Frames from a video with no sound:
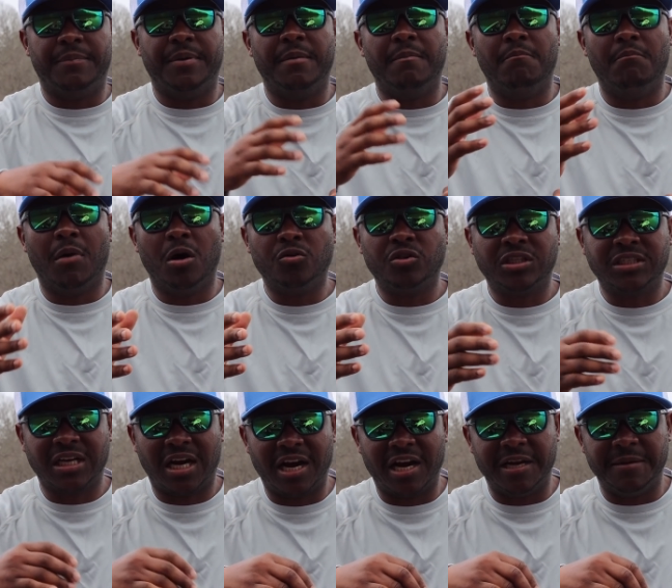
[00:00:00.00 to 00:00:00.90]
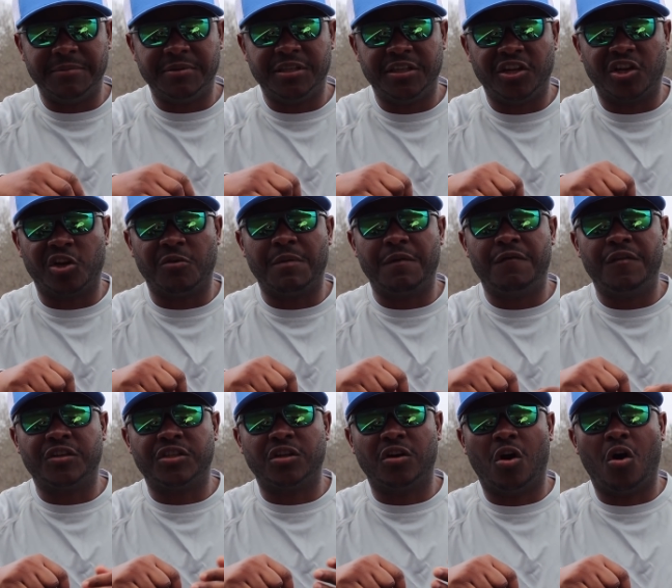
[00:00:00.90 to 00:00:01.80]
But most times you're gonna be
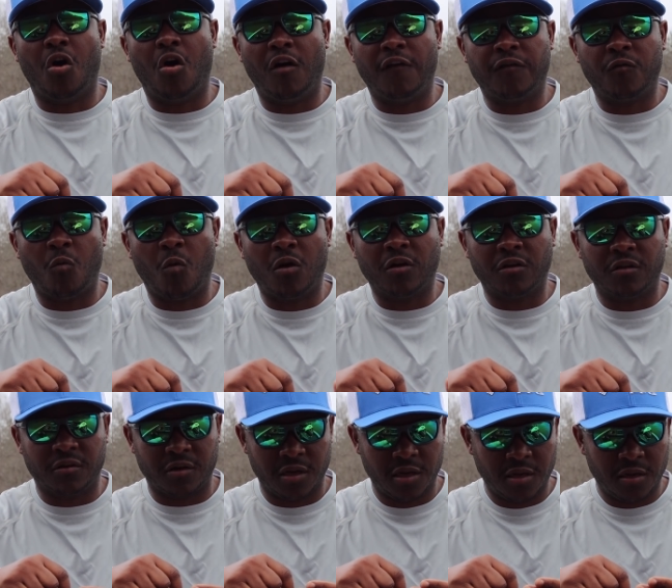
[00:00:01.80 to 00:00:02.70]
fishing an off-colored